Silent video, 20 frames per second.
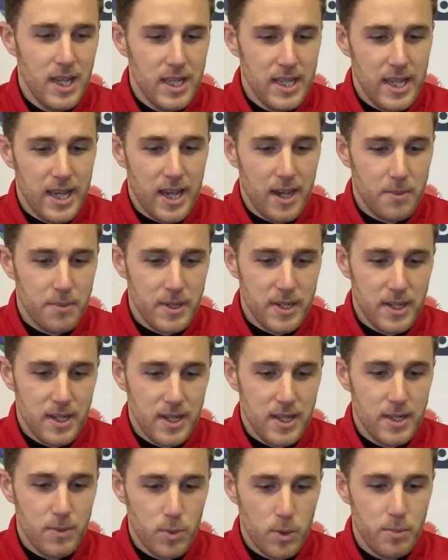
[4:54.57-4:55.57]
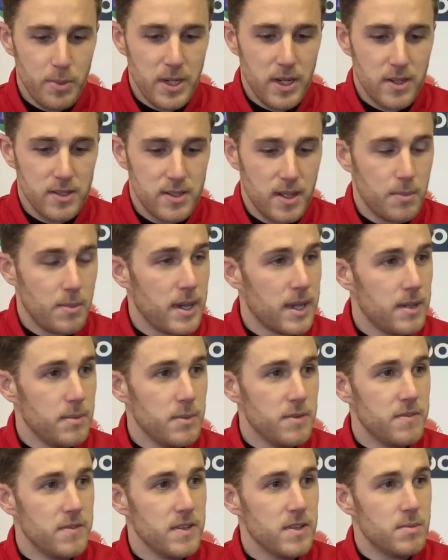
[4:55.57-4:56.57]
it would be nice to get back in
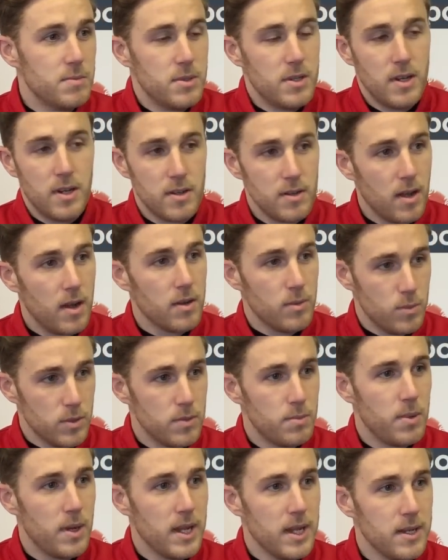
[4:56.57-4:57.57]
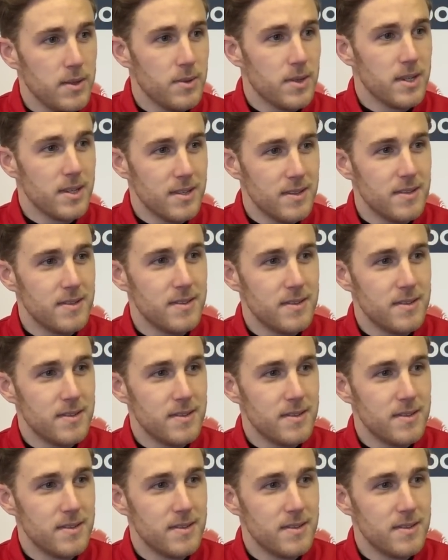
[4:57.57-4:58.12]
midfield, but I would play anyway.